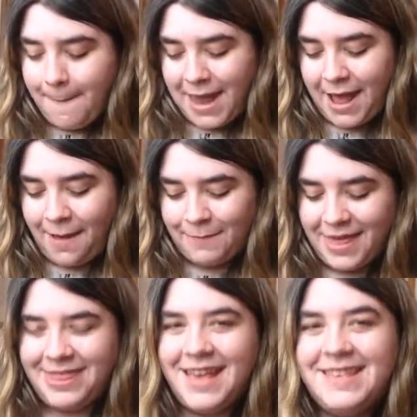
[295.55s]

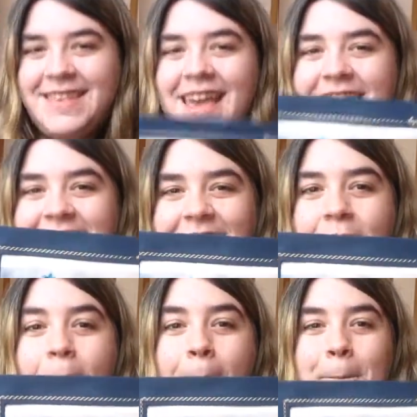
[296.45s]
But this is
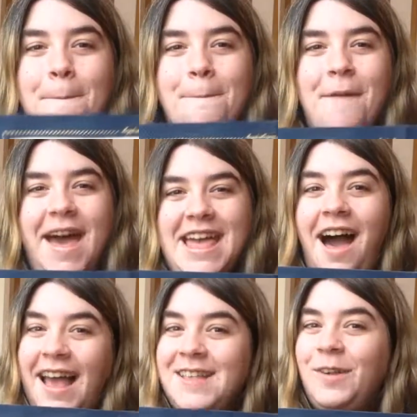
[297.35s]
my
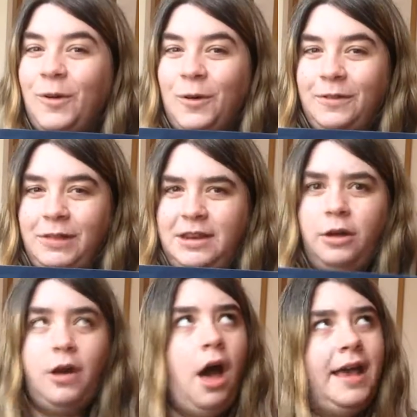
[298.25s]
high school, well,
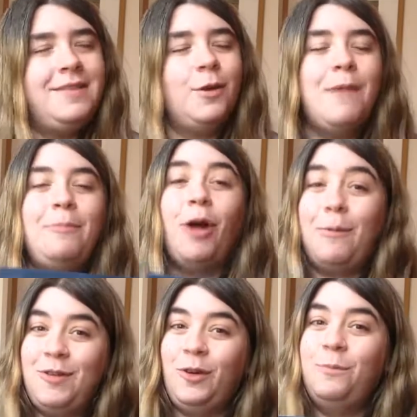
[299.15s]
no, not high school, my
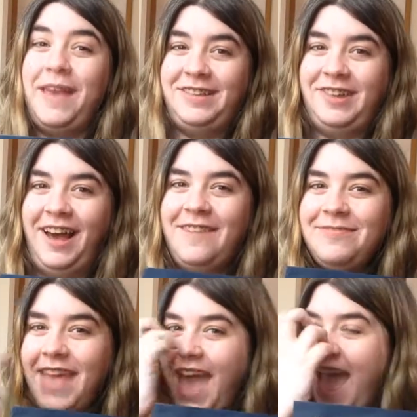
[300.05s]
primary school picture.
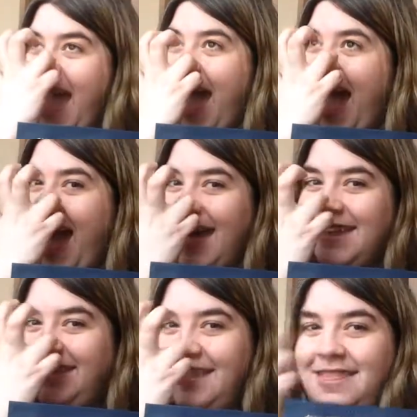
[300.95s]

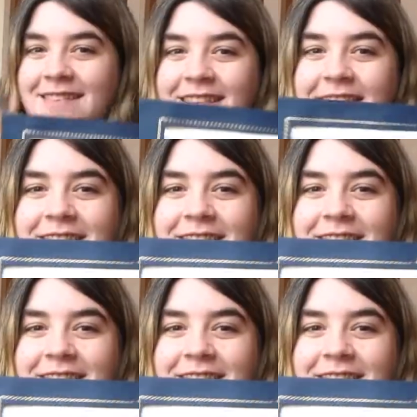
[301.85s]
And this